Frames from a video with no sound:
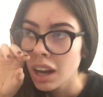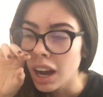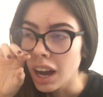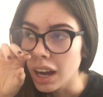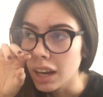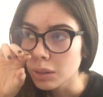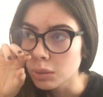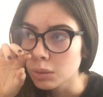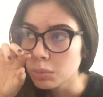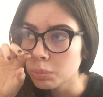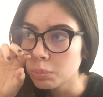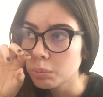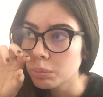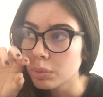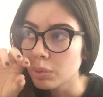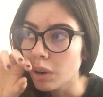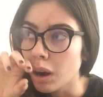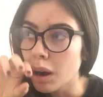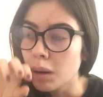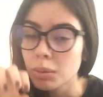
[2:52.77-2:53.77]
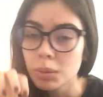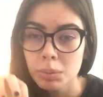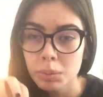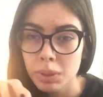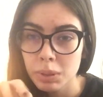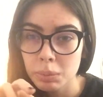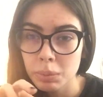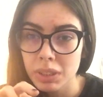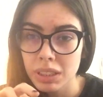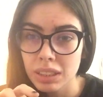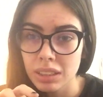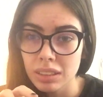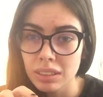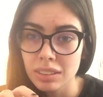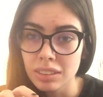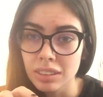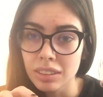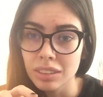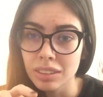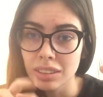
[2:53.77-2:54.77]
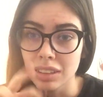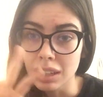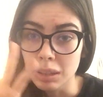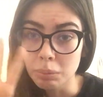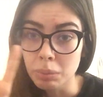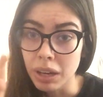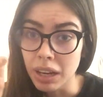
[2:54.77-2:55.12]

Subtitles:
I would probably be considered like